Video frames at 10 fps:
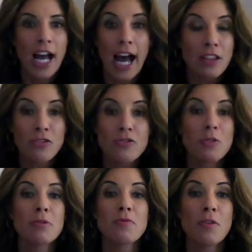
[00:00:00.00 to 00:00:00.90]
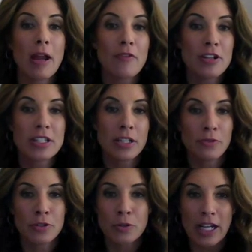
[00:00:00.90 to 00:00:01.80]
I learn something from every
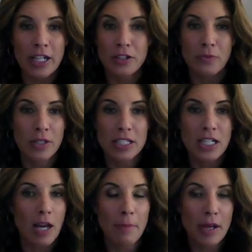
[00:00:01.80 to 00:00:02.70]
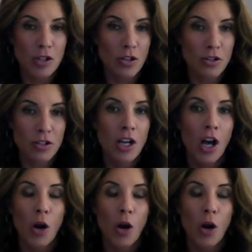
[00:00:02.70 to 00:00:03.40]
single director when it's not my turn